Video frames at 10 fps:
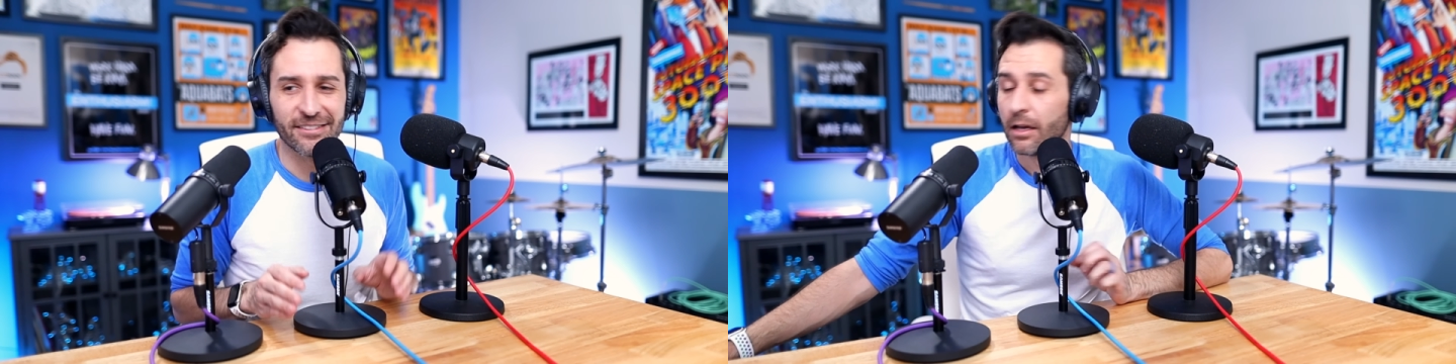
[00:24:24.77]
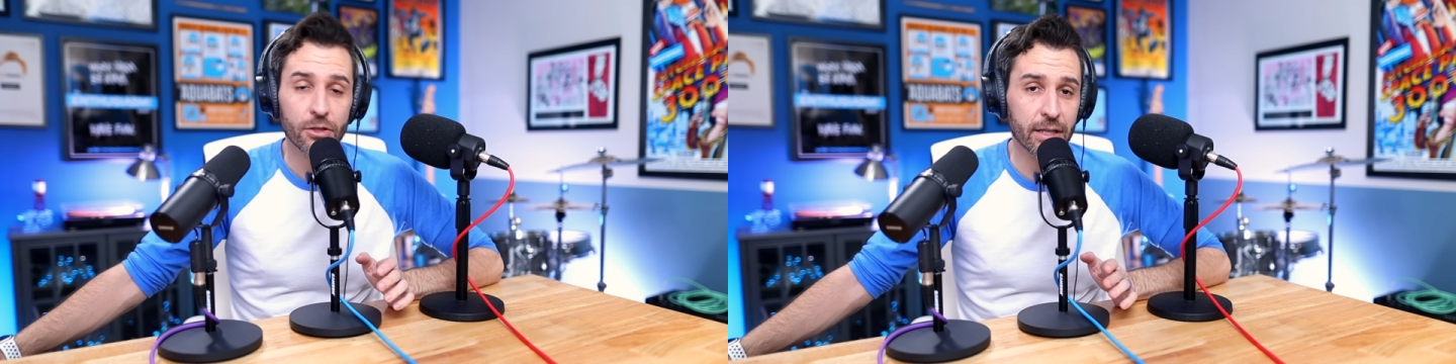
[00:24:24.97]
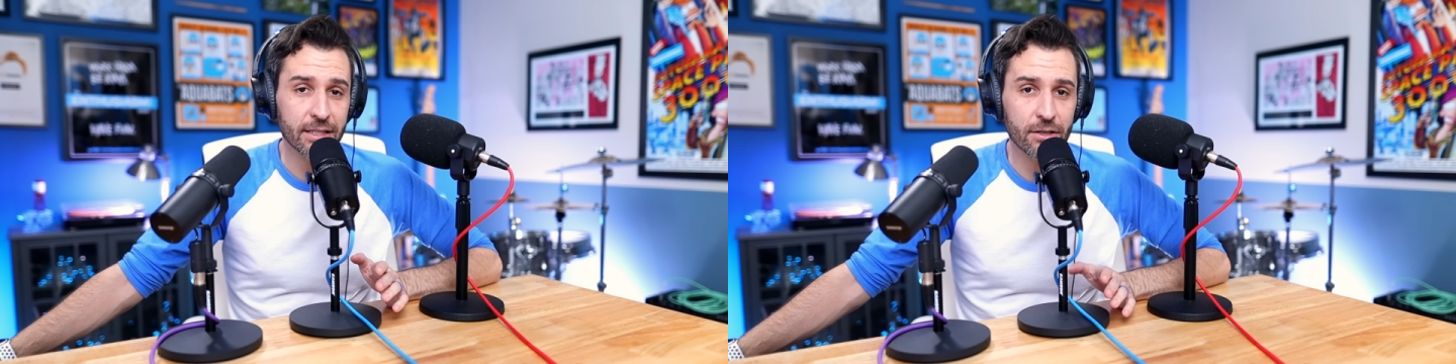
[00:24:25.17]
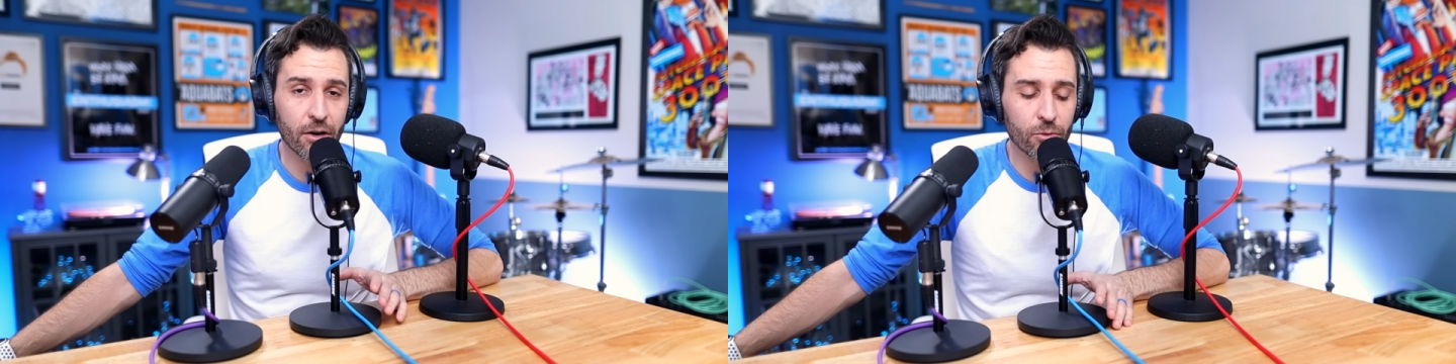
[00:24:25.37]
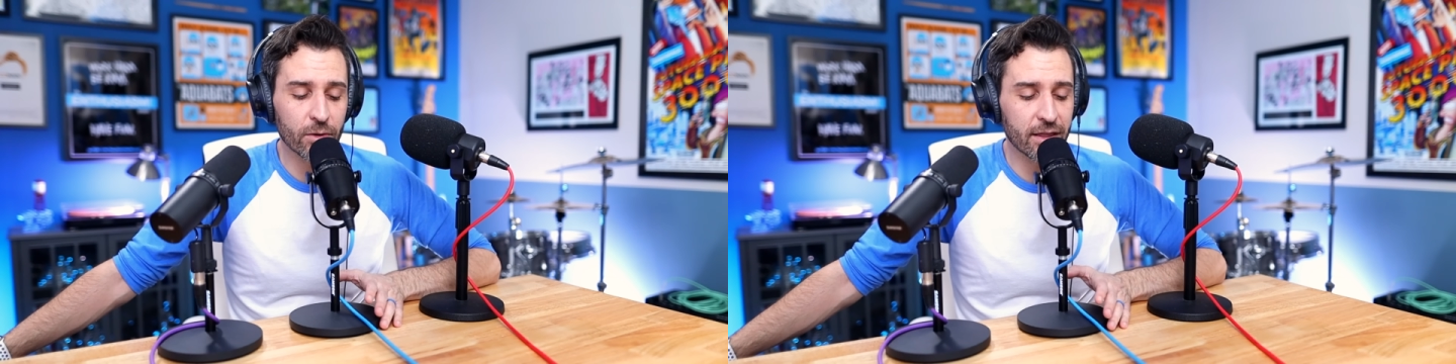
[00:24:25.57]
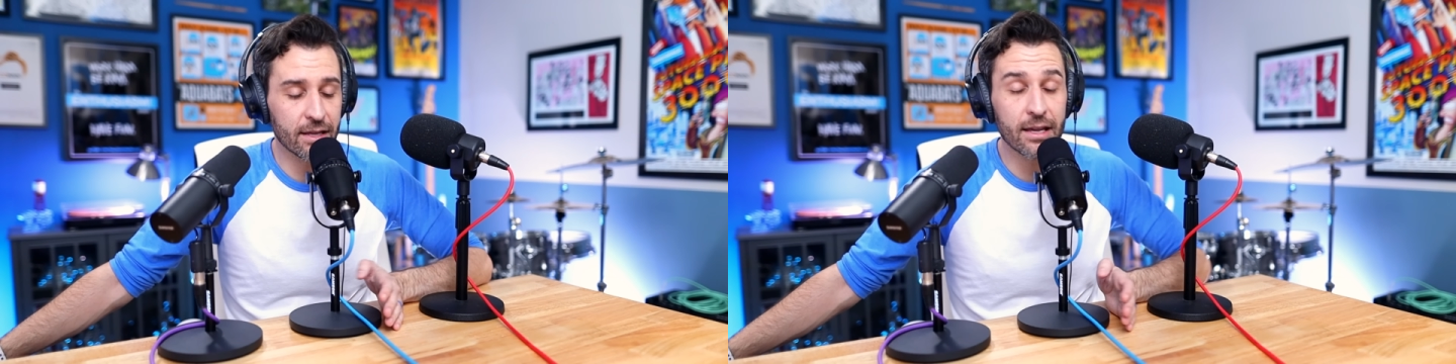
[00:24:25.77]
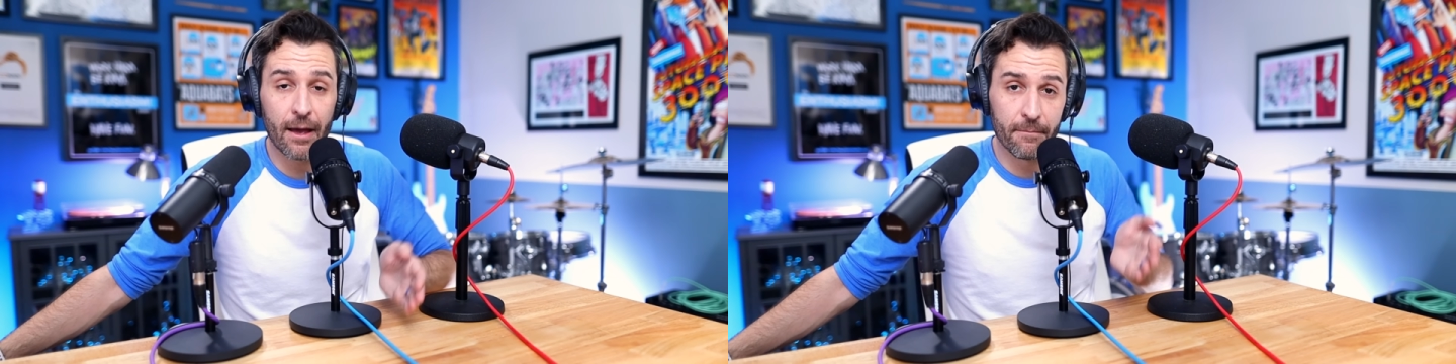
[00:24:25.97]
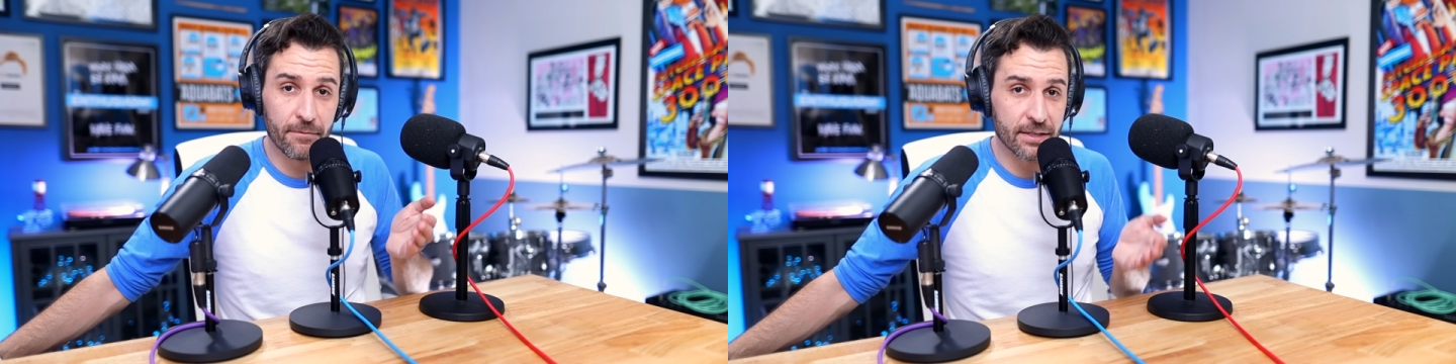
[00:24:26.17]
So let's start with the
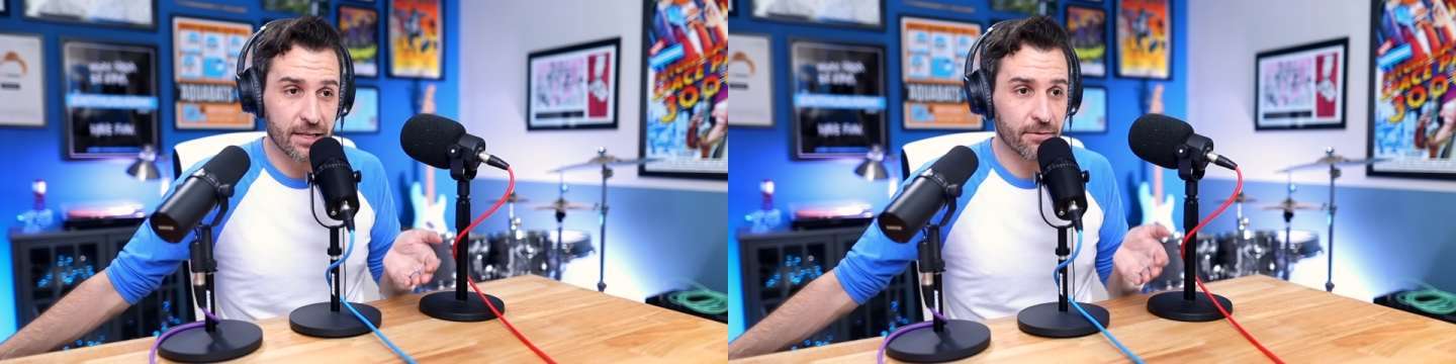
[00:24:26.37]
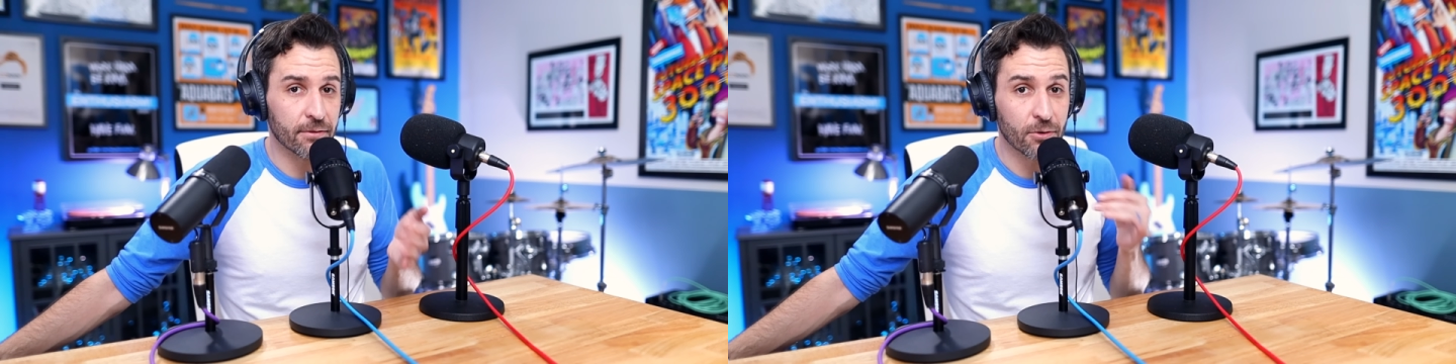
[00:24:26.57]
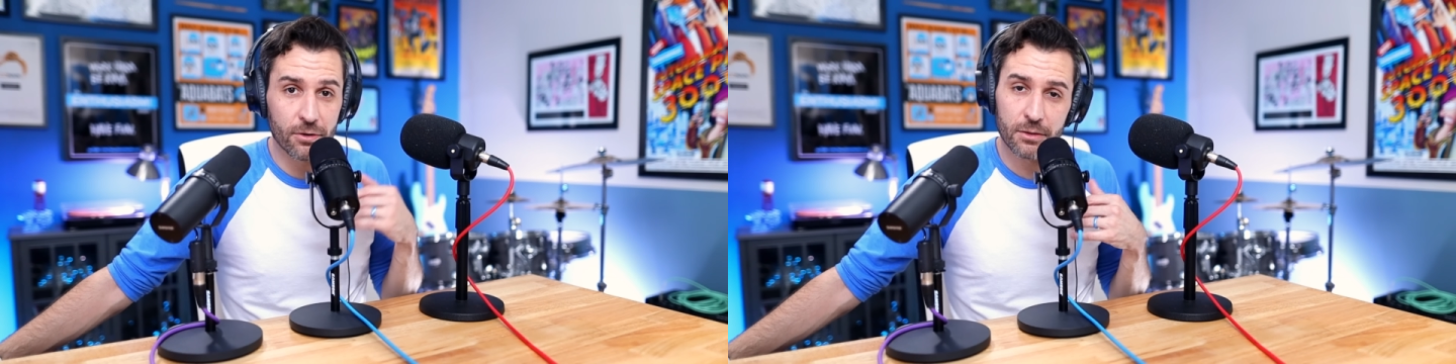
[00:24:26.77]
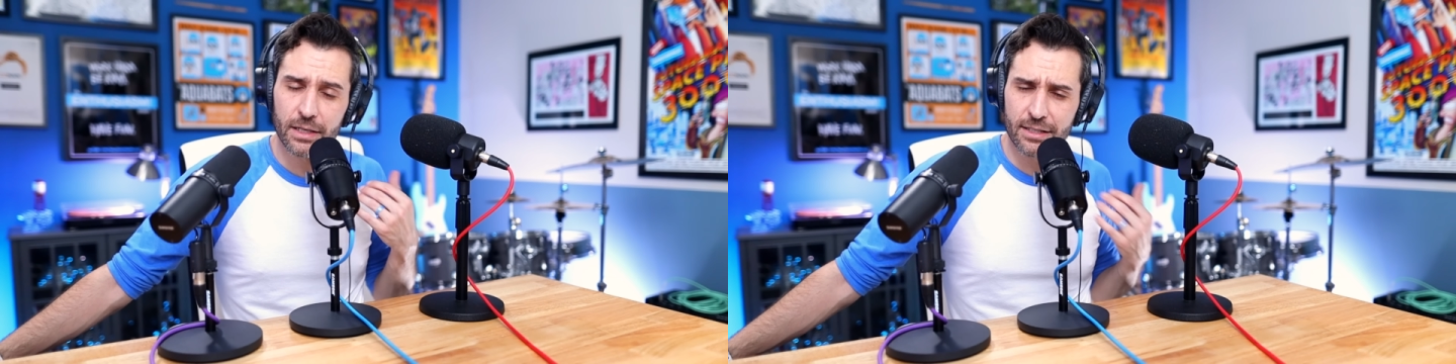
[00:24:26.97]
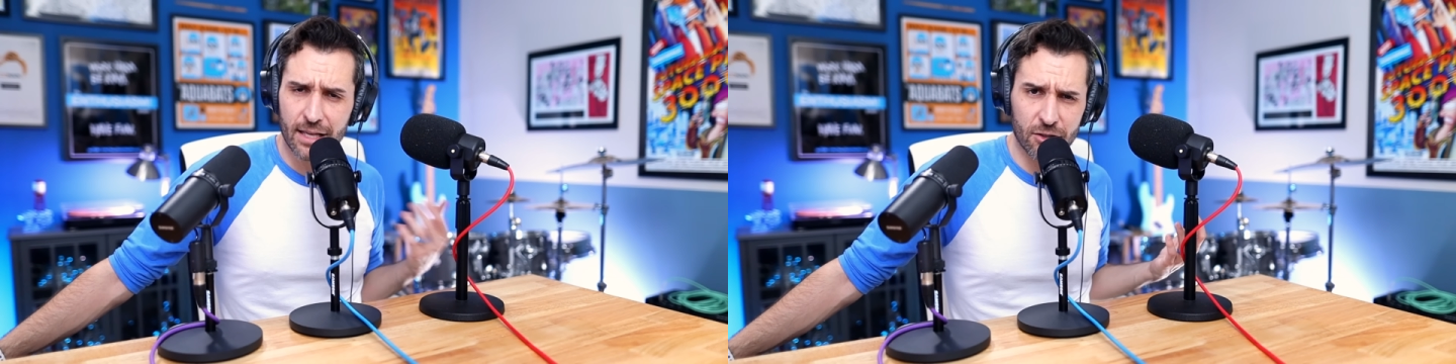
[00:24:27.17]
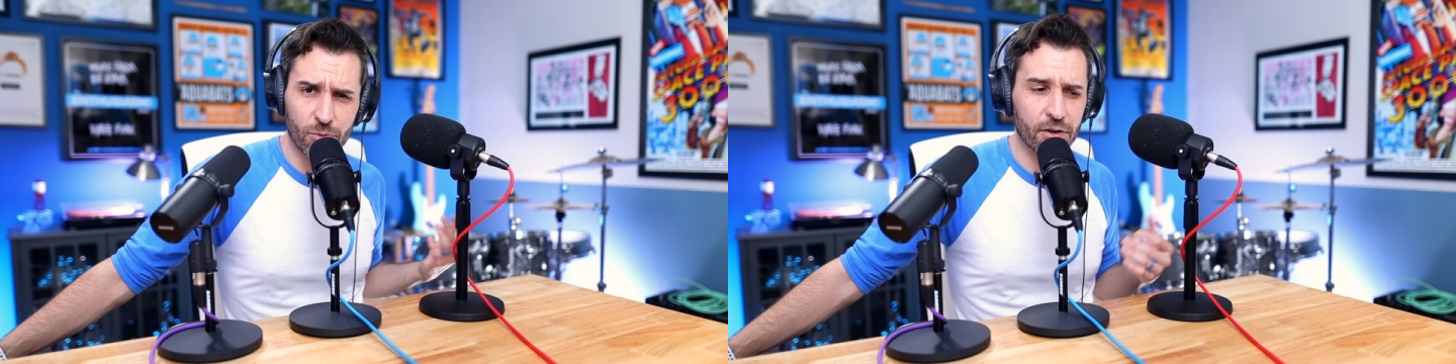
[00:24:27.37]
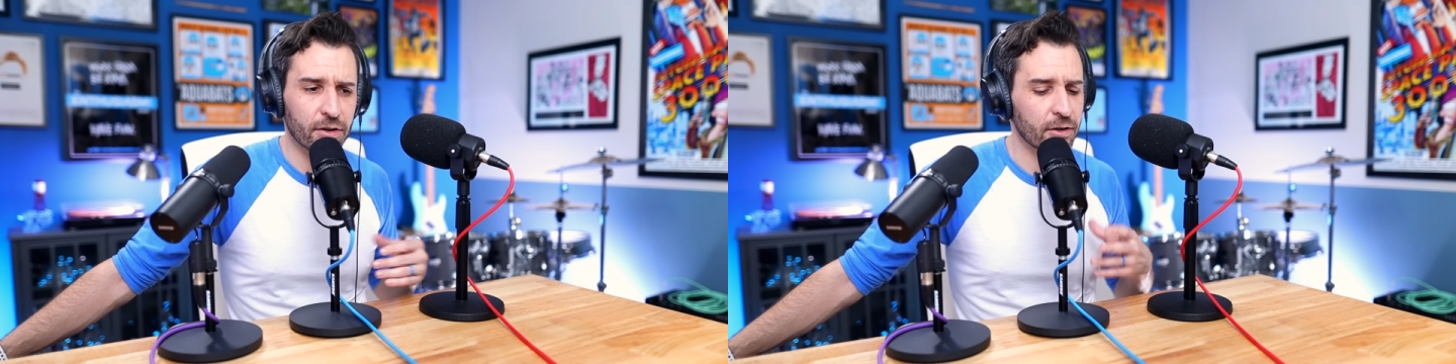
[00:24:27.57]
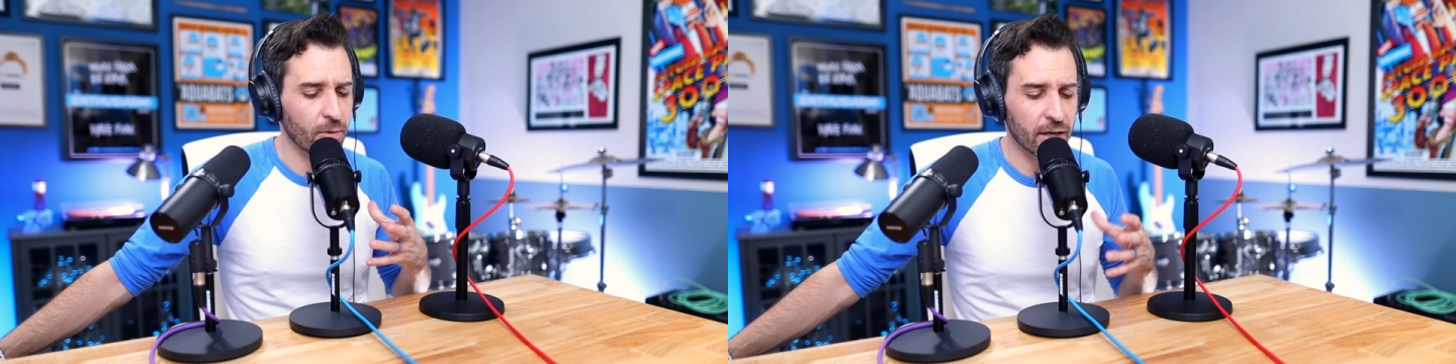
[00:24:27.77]
MV7, of course, because that's why you're
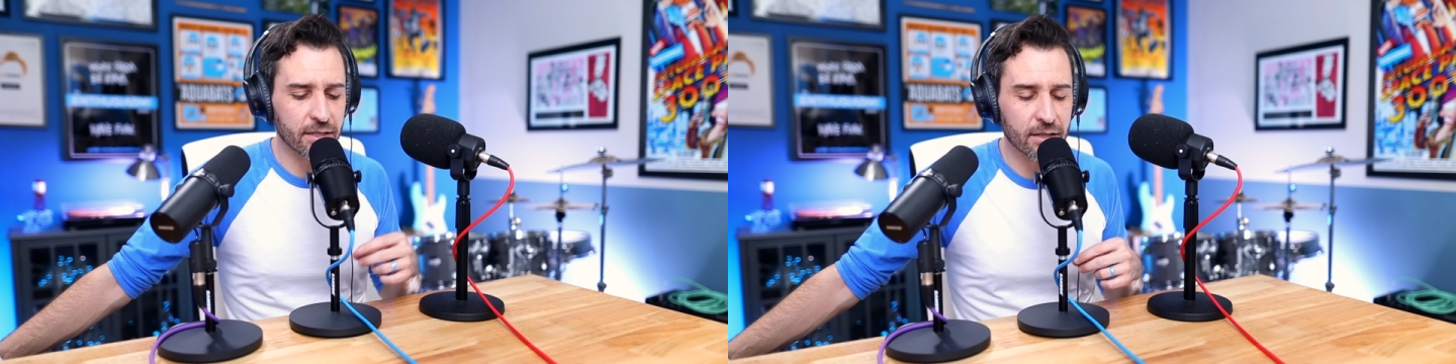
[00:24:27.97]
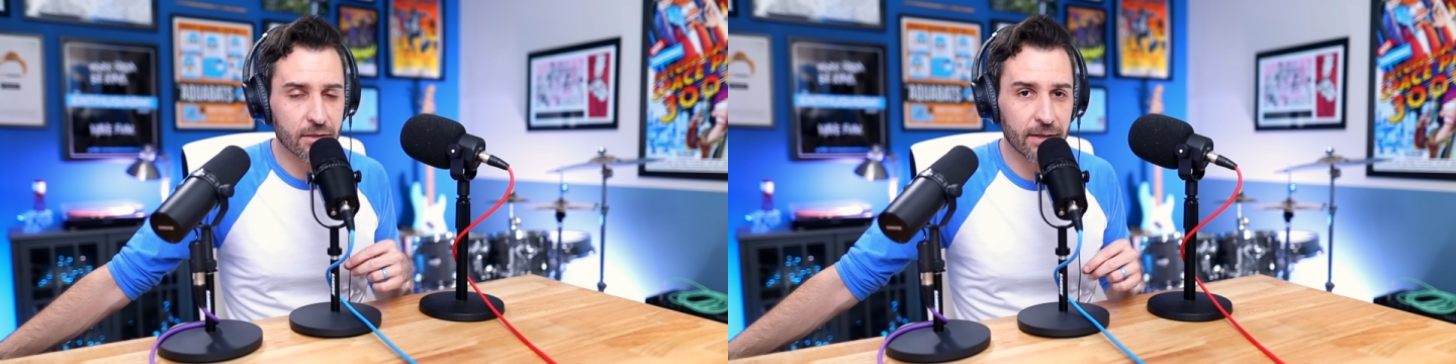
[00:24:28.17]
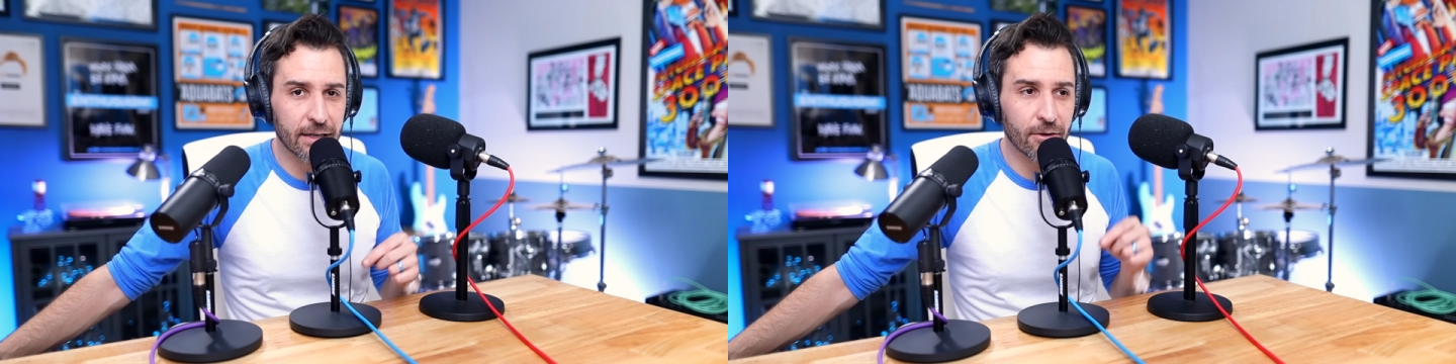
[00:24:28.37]
here watching this video.